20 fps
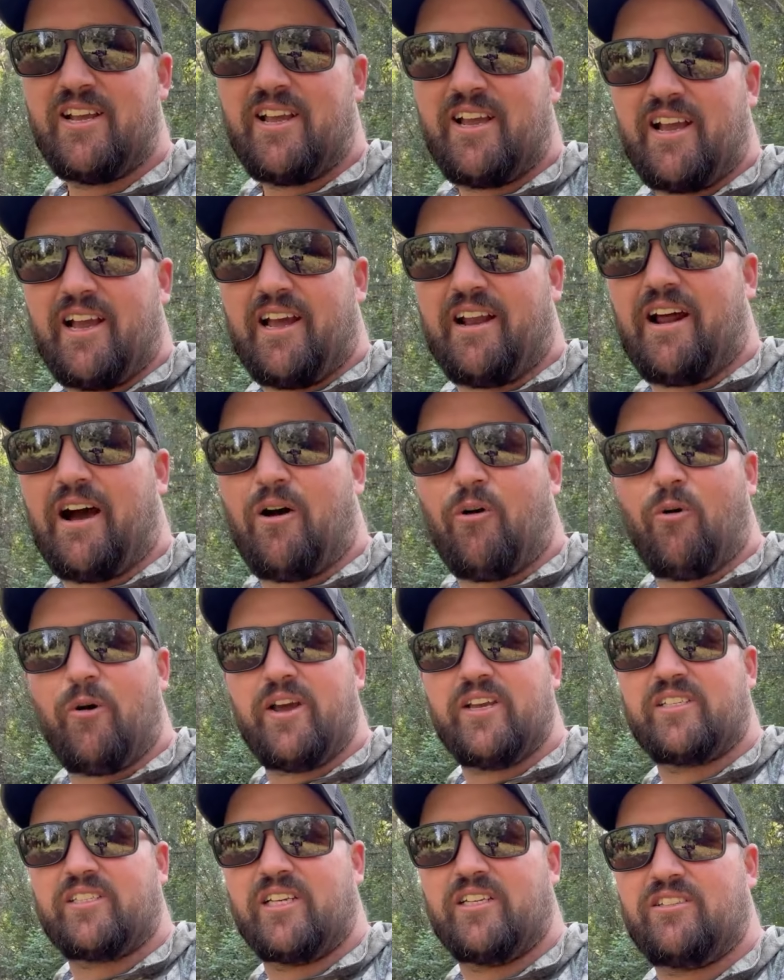And I
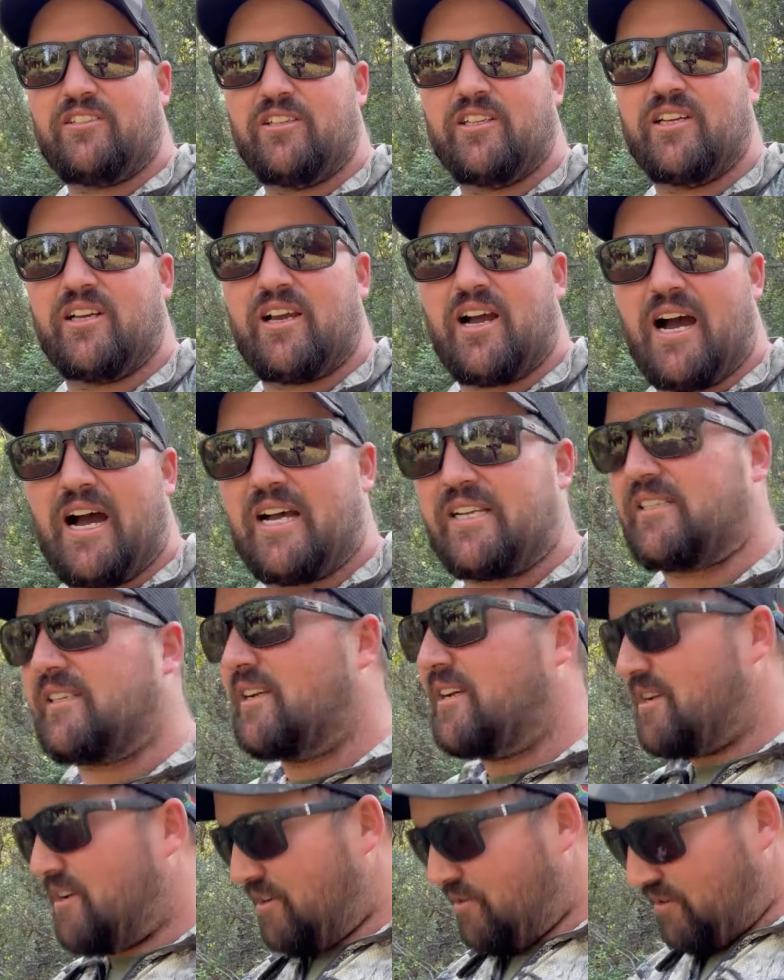always said to the guys,
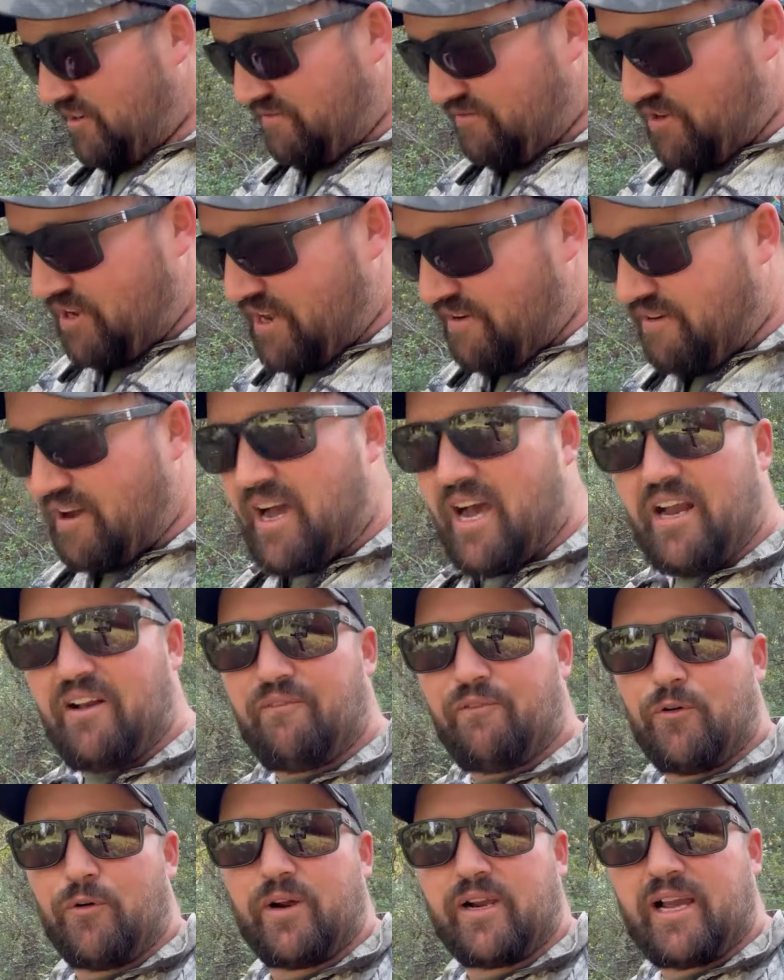if you ever hunt
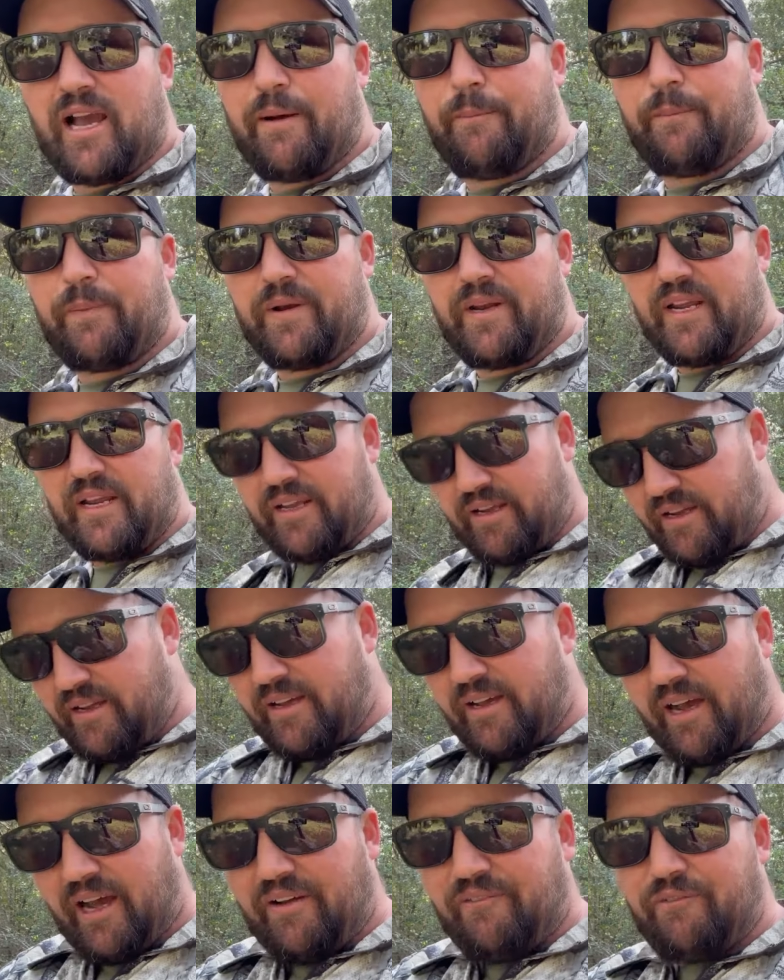for a company,
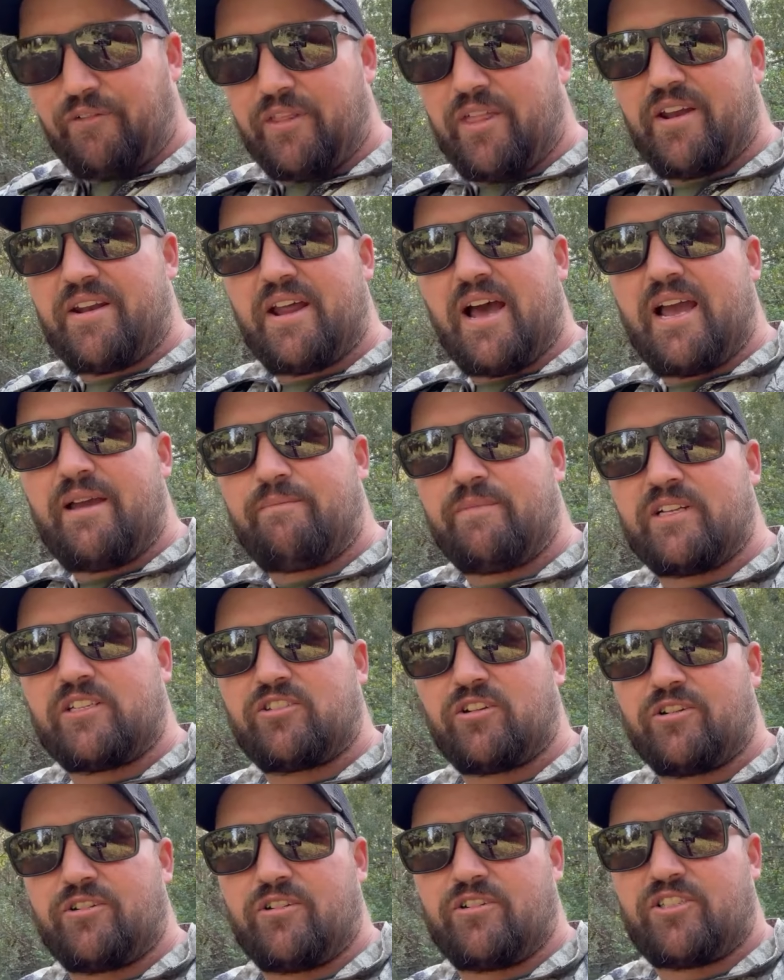hunt for the name that's
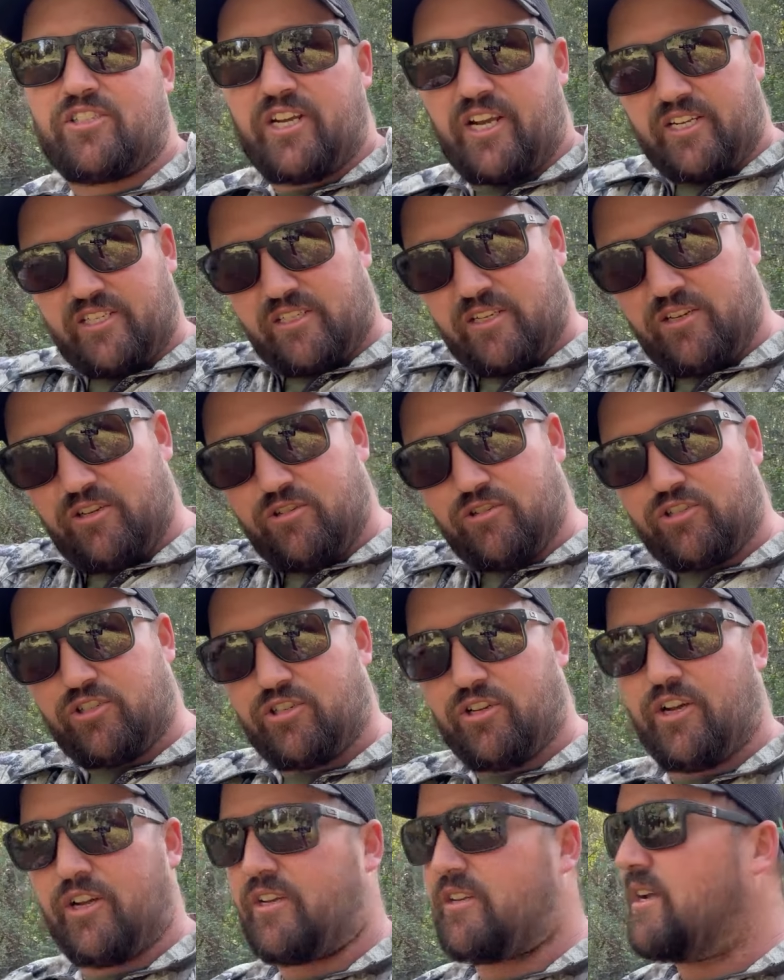on your chest and your
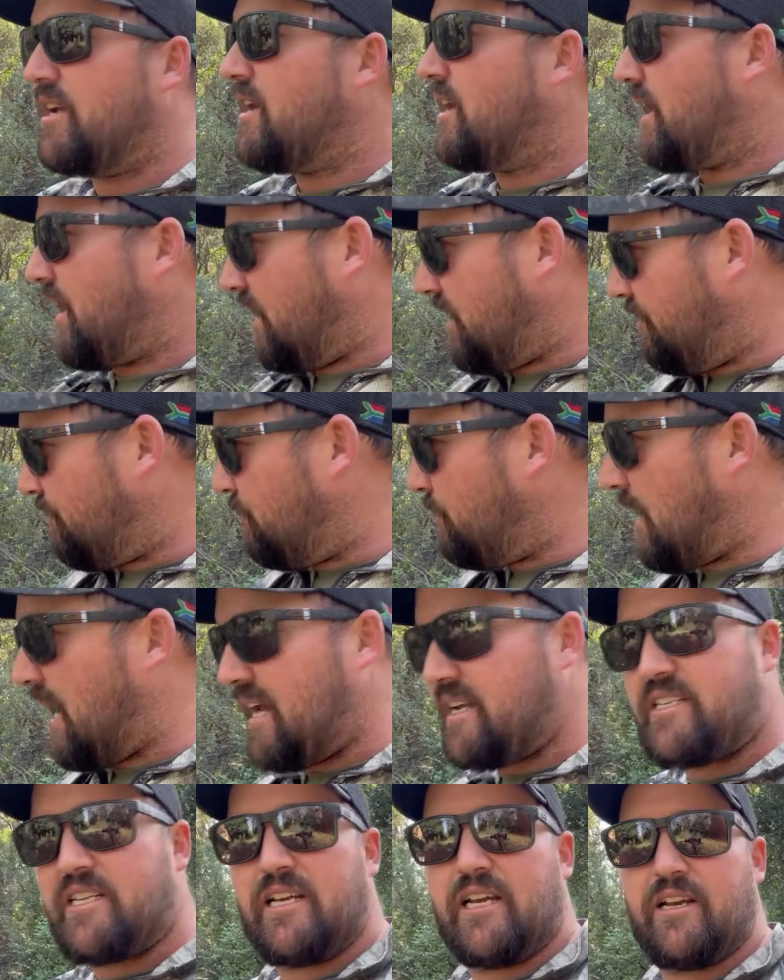shirt. And if you're
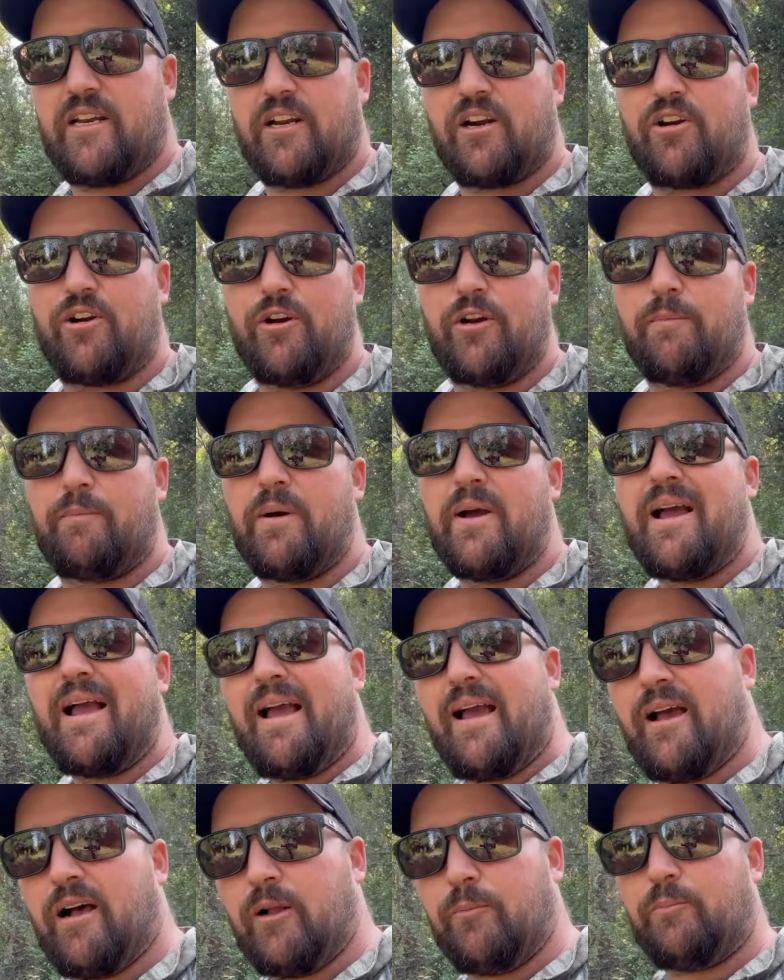hunting in a group,
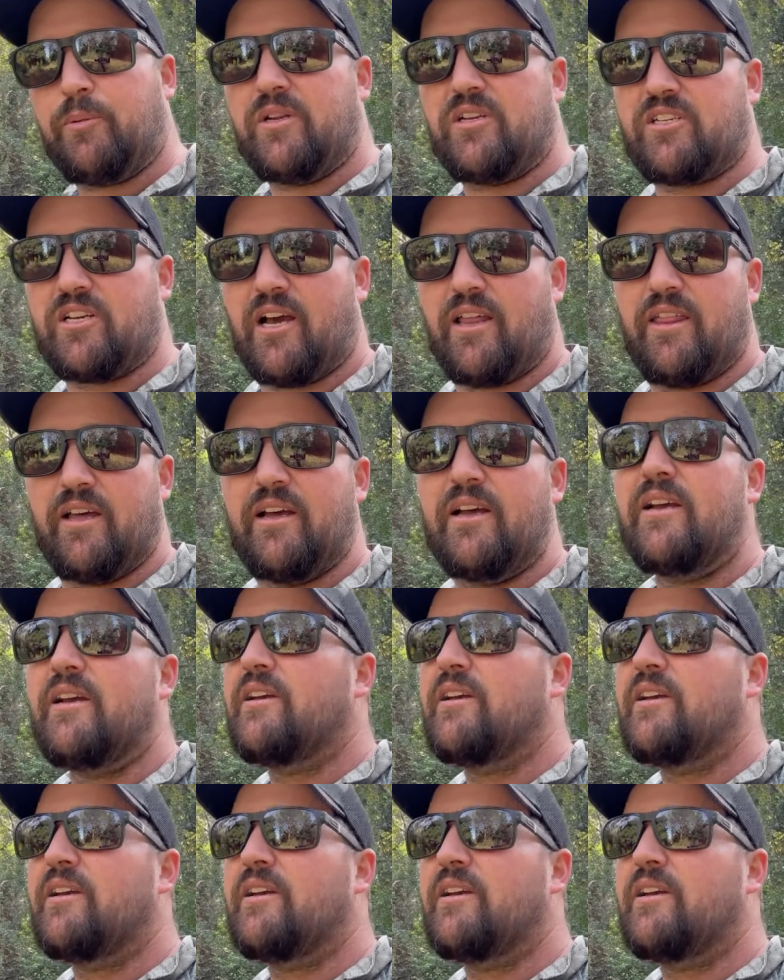help each other.